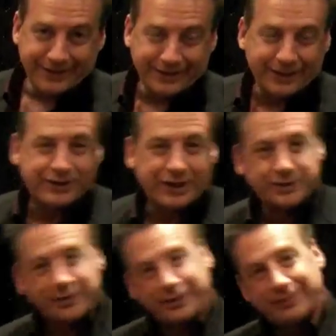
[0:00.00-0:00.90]
At least
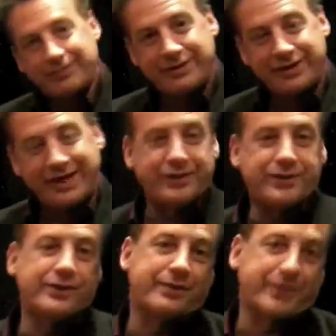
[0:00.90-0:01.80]
that's what
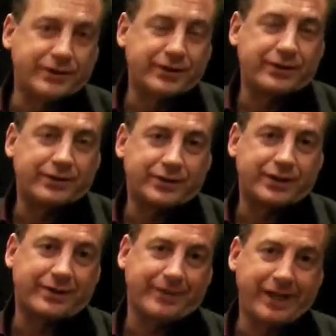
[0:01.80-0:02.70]
thousands of my students
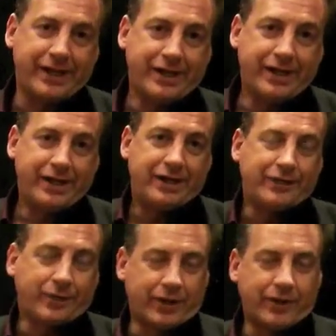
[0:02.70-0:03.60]
tell me. If
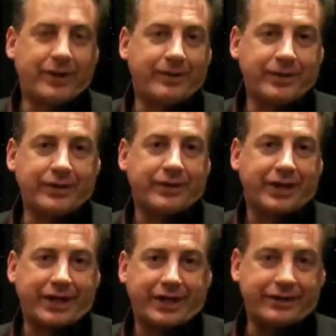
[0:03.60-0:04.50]
you're wondering what I'm doing
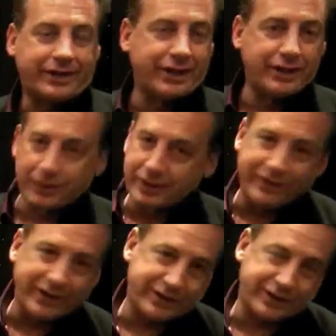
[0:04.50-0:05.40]
right now, and I don't give
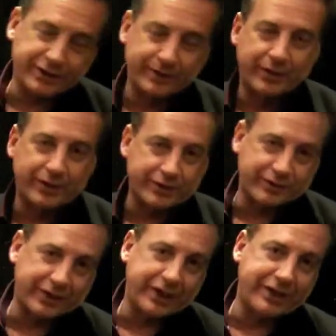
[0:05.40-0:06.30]
out testimonials
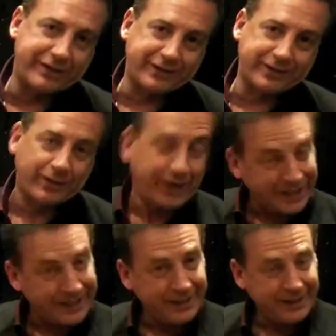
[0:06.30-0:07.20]
very often.
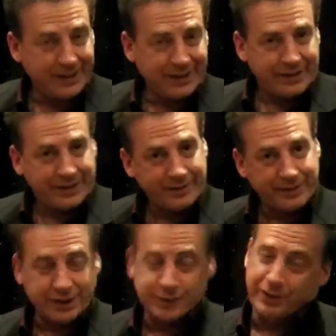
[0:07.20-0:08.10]
Why?
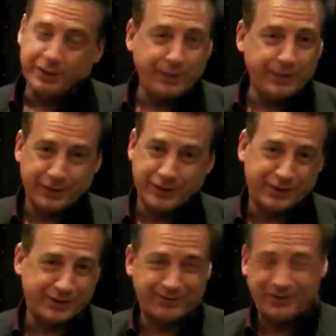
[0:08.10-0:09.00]
Because most people
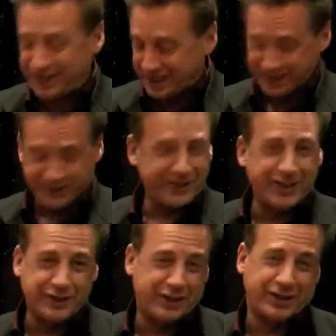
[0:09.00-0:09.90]
just say nice
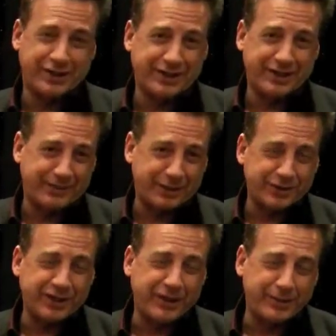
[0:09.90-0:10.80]
things all the time and
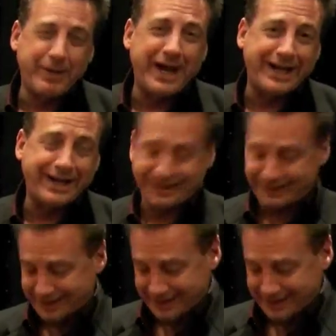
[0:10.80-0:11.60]
there's nothing backing it.